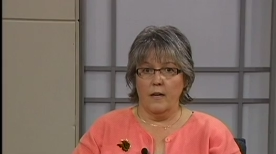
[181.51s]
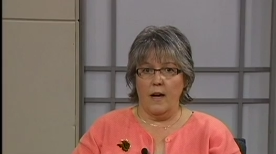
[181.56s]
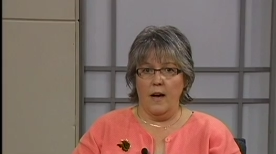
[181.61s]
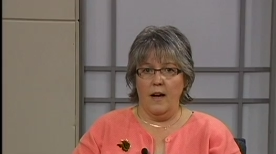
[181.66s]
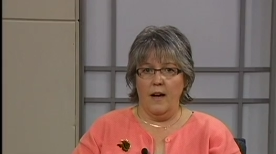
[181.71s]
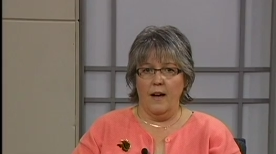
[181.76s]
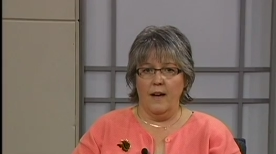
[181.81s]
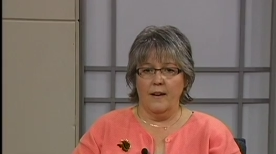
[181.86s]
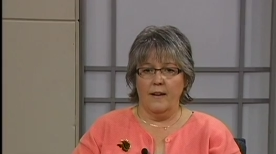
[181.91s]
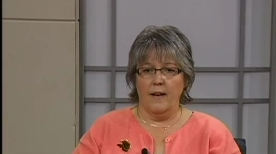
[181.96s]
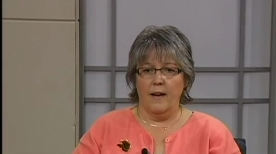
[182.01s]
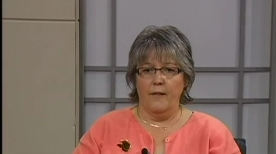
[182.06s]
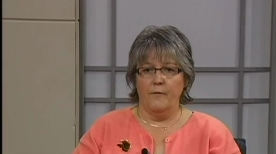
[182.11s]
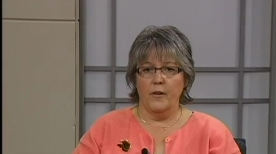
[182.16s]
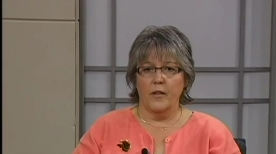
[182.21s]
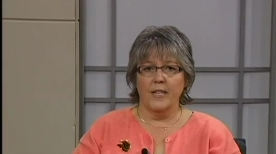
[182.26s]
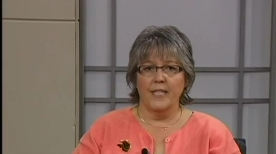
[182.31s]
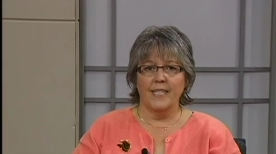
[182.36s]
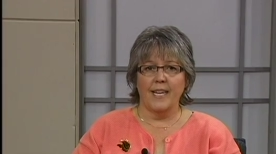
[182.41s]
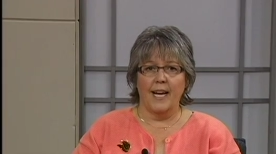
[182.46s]
on a
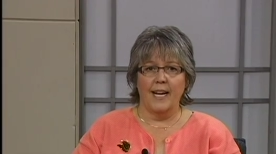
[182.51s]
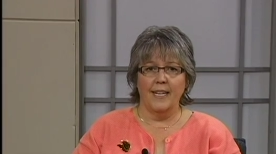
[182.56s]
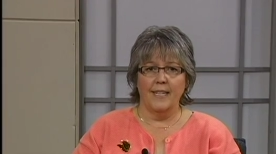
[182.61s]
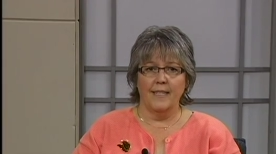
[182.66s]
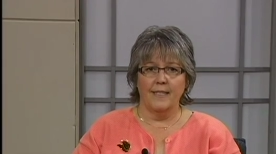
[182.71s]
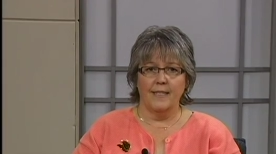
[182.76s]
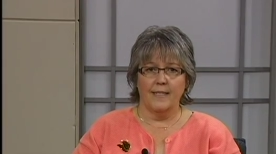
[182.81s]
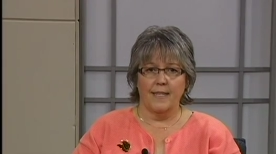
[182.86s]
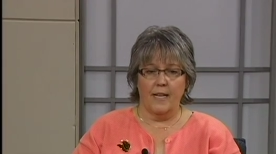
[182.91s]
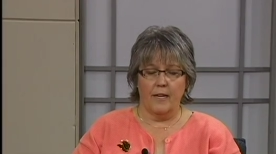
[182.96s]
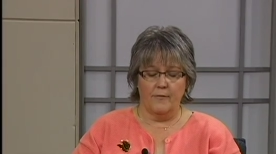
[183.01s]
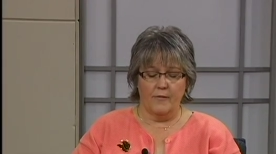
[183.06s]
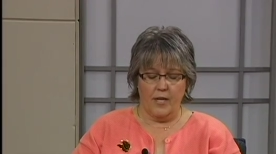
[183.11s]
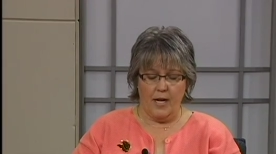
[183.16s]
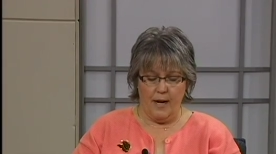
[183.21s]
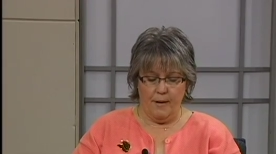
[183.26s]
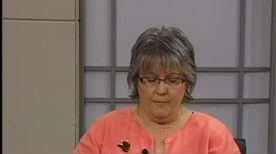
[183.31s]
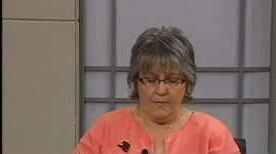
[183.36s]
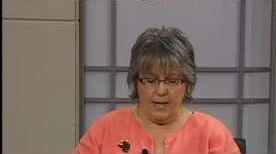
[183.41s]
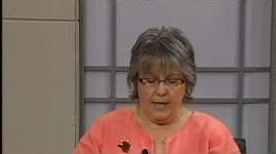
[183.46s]
very tight set of
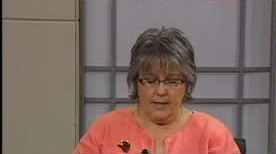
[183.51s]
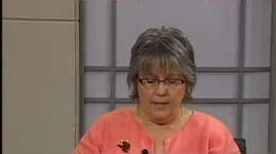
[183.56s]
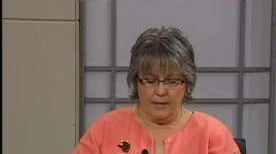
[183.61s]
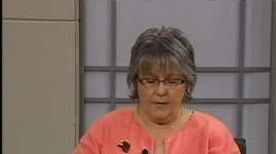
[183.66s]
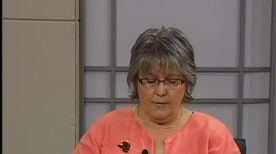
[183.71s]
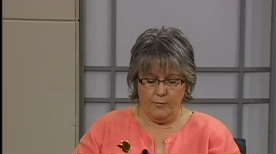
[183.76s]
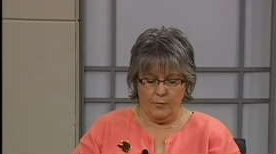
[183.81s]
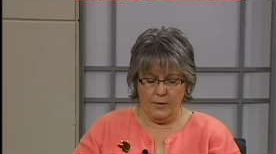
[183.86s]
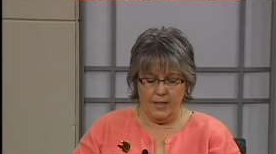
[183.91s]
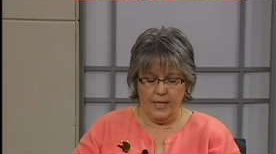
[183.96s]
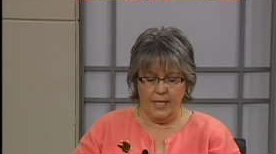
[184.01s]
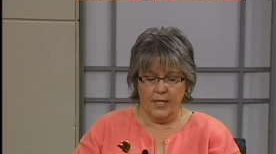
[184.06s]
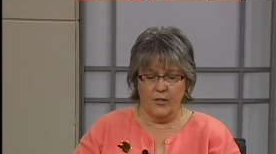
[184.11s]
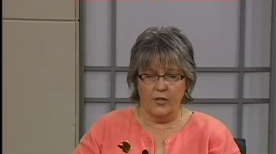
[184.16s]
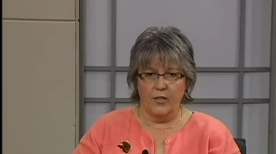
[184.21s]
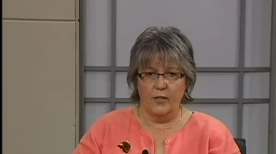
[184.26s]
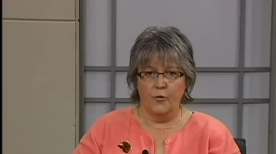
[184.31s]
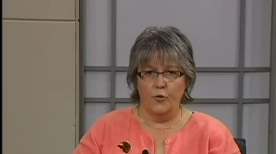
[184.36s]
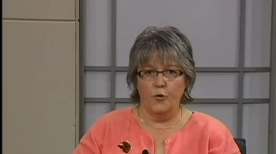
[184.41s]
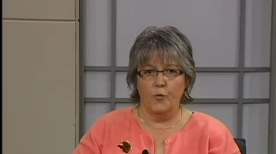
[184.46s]
timelines related
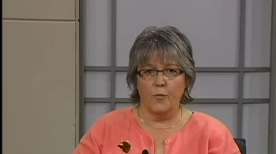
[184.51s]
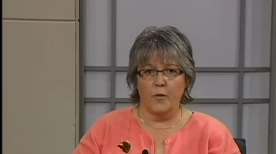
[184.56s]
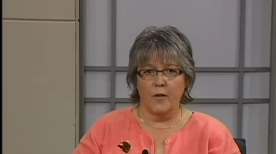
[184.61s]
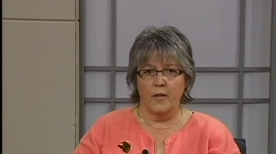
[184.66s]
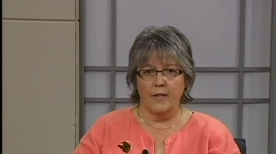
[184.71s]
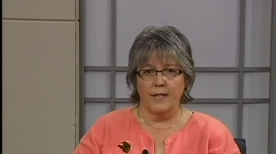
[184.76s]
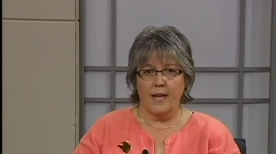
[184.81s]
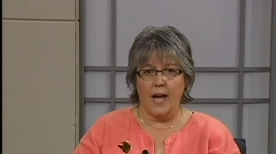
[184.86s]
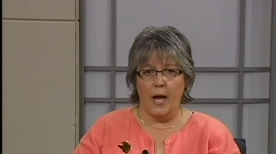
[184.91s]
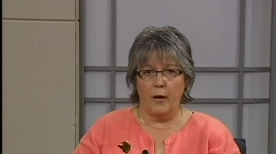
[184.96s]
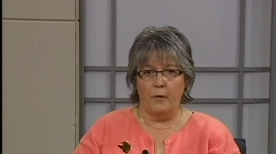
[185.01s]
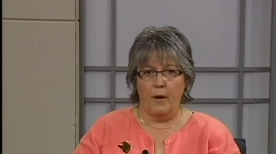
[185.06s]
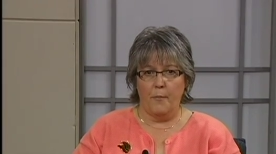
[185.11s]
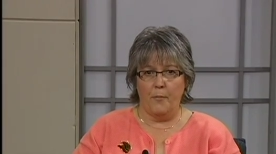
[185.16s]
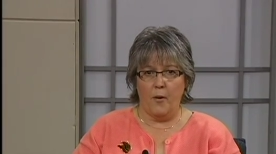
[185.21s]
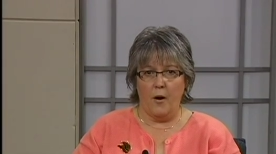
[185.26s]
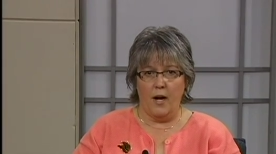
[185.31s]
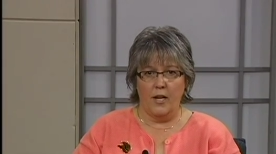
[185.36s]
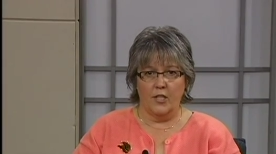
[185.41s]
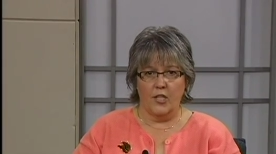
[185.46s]
to numerous highway
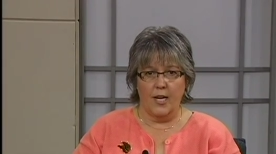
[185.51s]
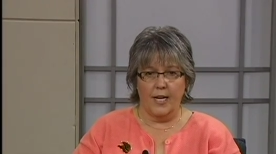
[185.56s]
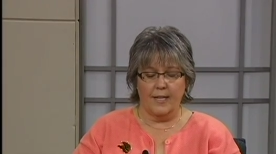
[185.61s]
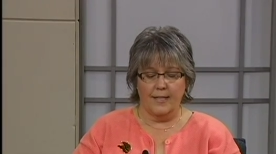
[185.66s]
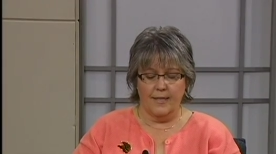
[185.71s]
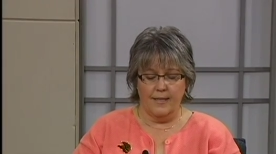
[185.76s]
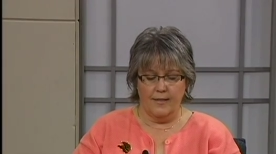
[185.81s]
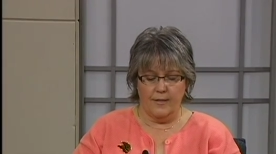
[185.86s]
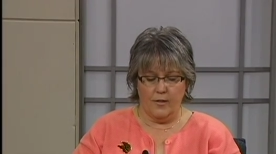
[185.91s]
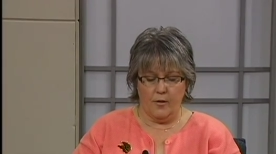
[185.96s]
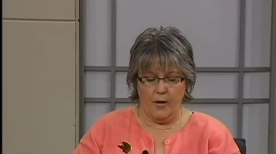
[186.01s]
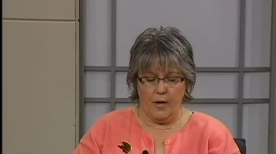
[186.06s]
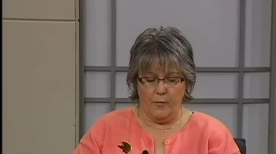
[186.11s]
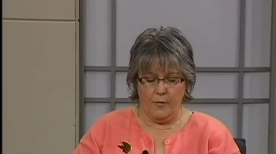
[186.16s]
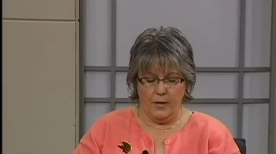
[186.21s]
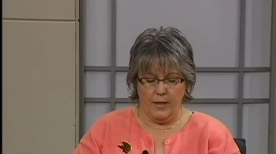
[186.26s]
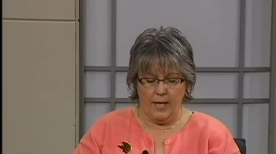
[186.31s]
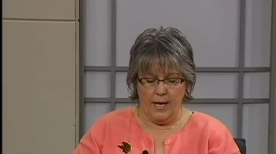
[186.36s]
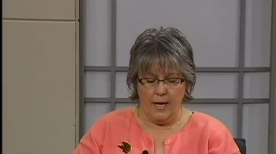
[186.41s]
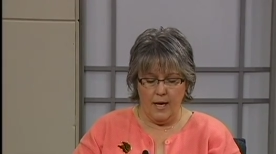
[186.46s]
projects, and so I
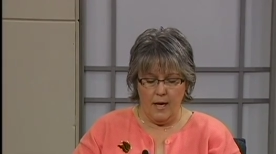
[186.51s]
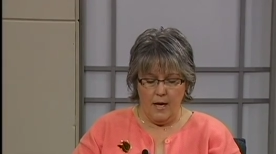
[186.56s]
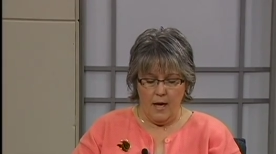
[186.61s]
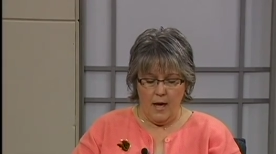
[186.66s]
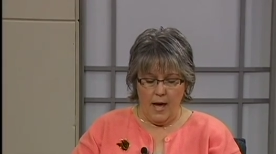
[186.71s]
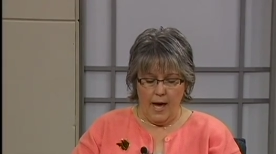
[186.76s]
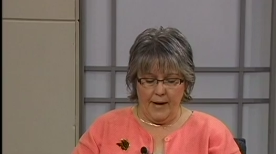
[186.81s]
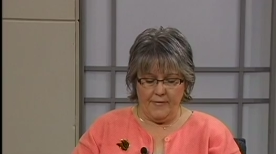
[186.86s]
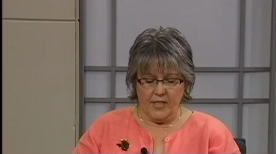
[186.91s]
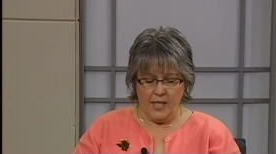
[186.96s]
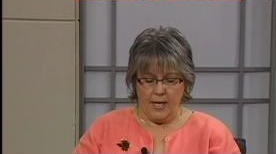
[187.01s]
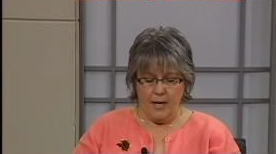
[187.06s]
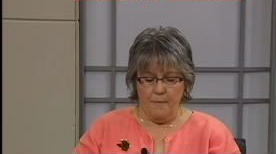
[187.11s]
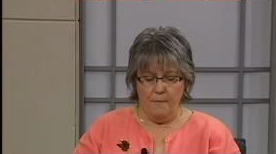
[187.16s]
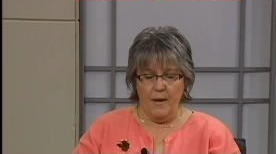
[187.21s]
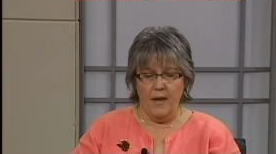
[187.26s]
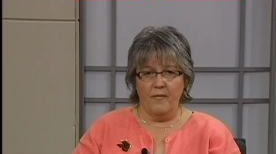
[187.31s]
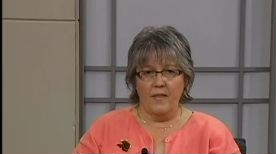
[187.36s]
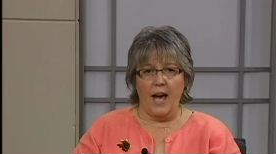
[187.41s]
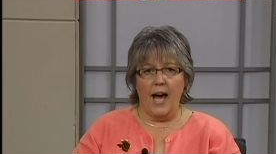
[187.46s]
really have to
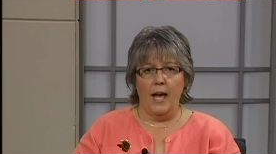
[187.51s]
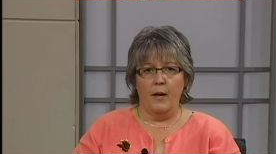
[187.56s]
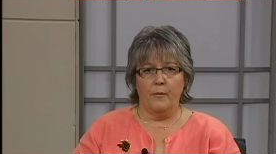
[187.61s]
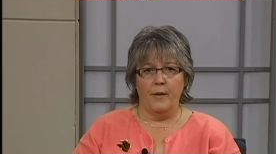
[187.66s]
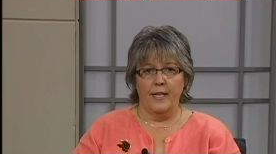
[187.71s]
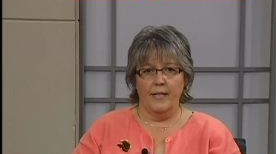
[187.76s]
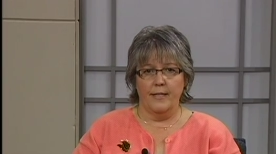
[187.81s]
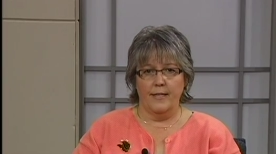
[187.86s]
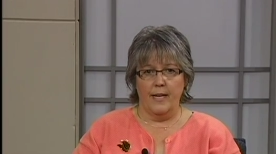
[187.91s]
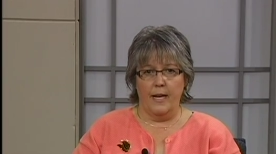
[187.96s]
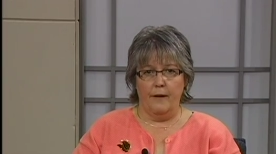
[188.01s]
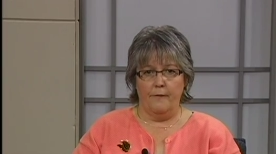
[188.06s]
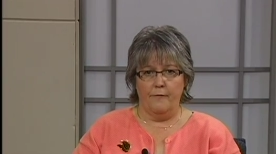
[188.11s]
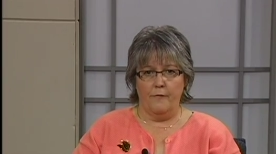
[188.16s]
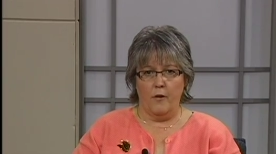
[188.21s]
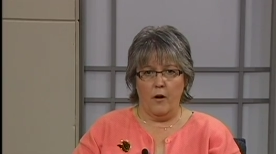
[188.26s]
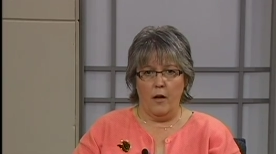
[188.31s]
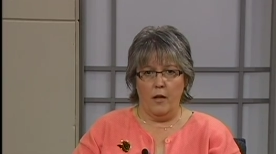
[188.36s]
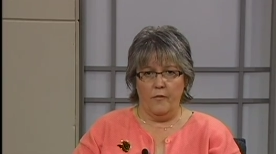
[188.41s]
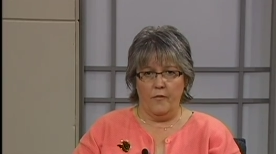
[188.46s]
commend the highway staff
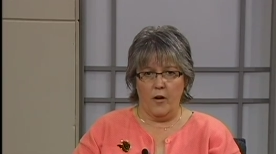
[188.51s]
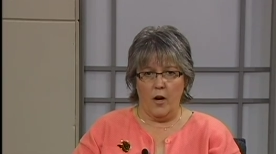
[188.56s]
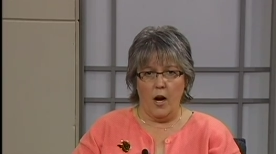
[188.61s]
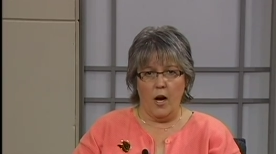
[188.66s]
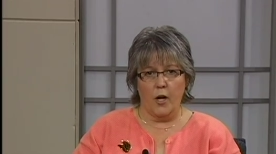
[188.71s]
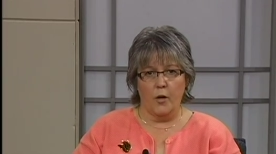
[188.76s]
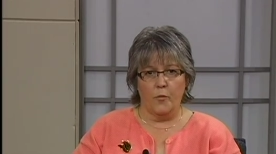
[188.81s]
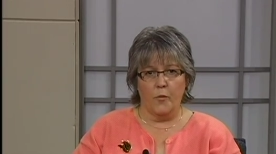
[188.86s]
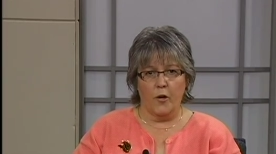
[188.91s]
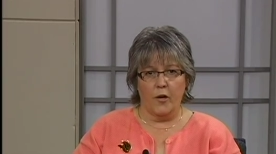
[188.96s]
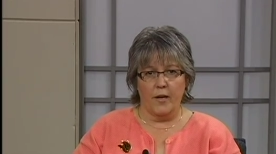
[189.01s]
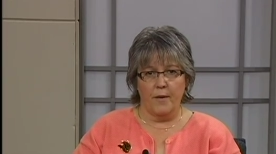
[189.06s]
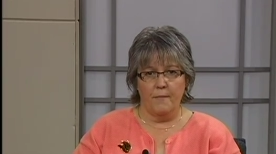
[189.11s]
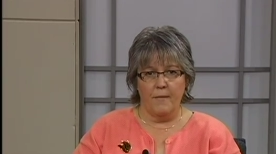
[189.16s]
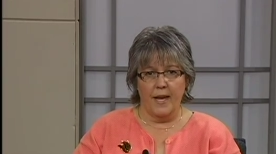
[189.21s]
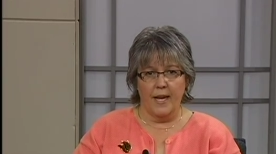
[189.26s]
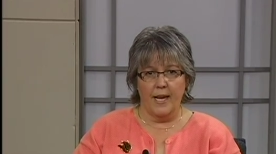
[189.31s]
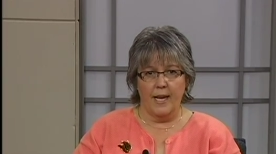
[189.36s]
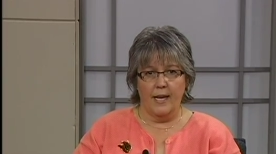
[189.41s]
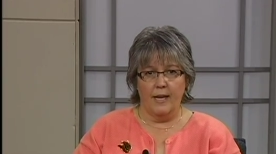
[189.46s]
for all of their hard work in
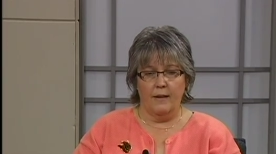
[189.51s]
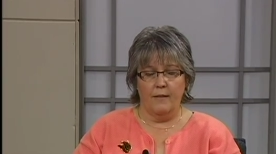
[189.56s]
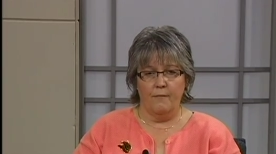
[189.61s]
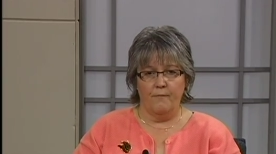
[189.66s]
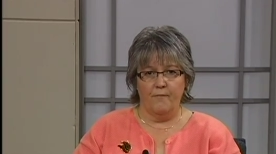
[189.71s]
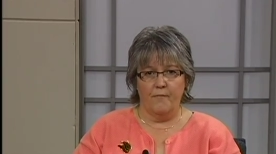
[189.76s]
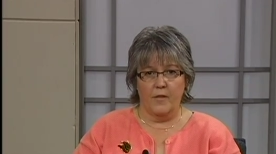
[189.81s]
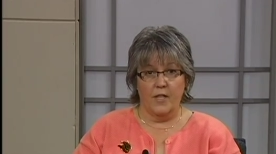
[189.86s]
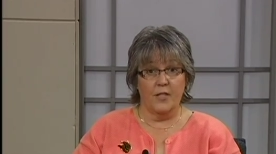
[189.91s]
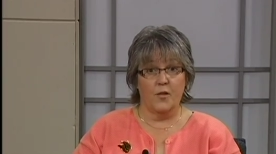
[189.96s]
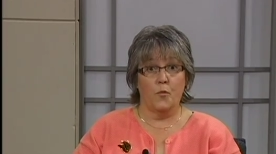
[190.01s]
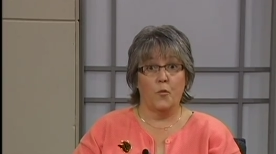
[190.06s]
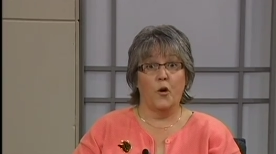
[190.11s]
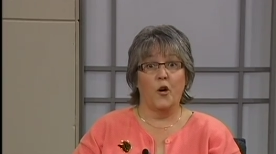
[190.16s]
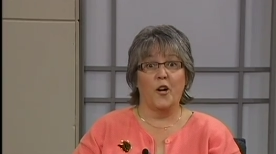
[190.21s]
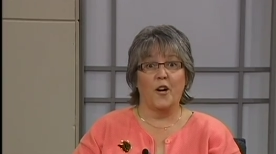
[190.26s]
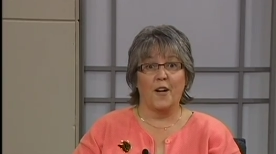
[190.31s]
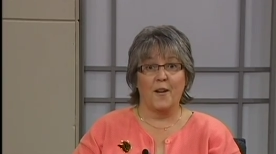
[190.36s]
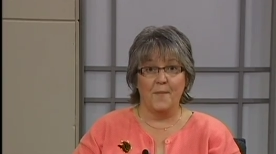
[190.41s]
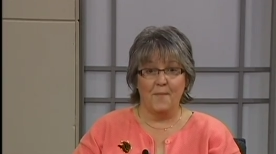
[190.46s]
making this
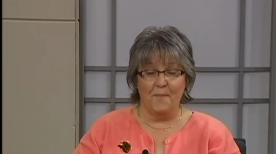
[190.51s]
work